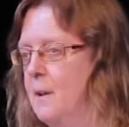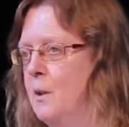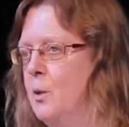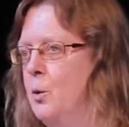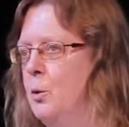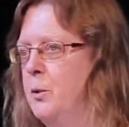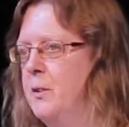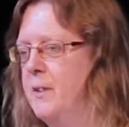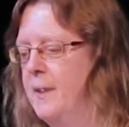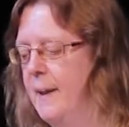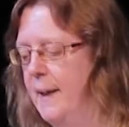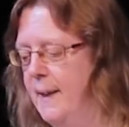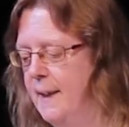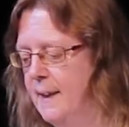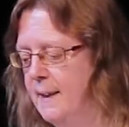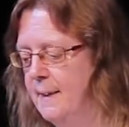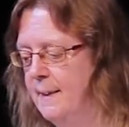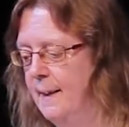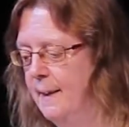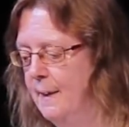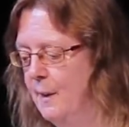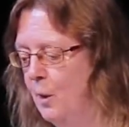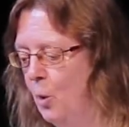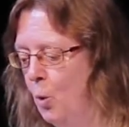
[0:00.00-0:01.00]
who take
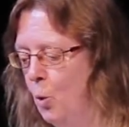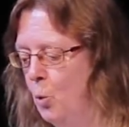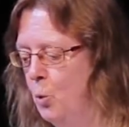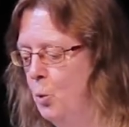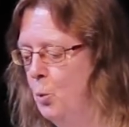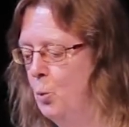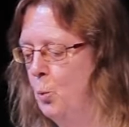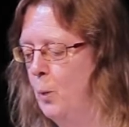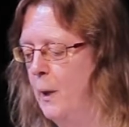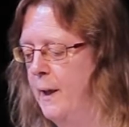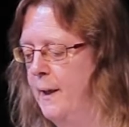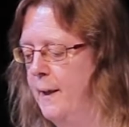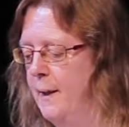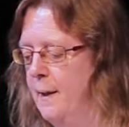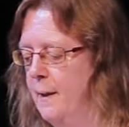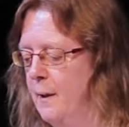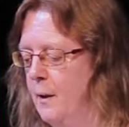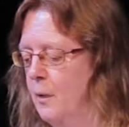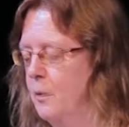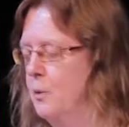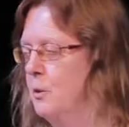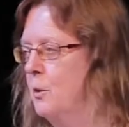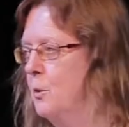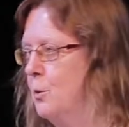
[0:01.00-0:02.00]
their own way
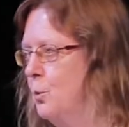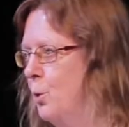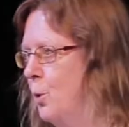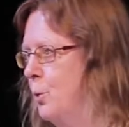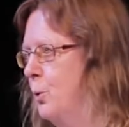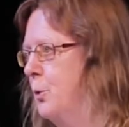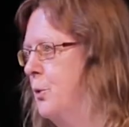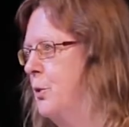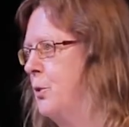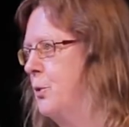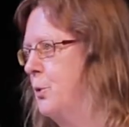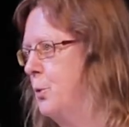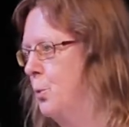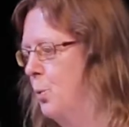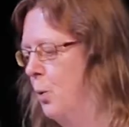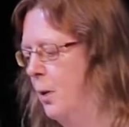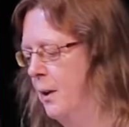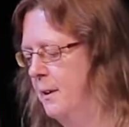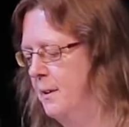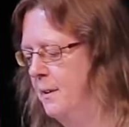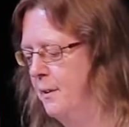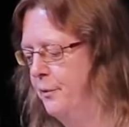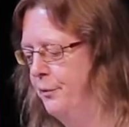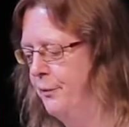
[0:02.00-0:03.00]
on the road to
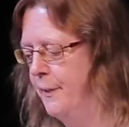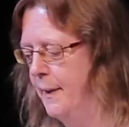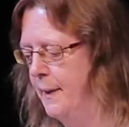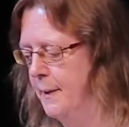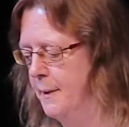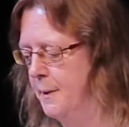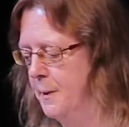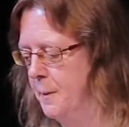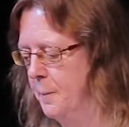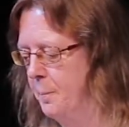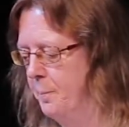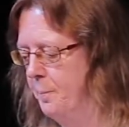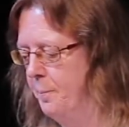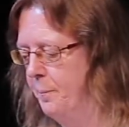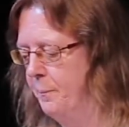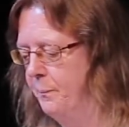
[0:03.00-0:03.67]
God the Father.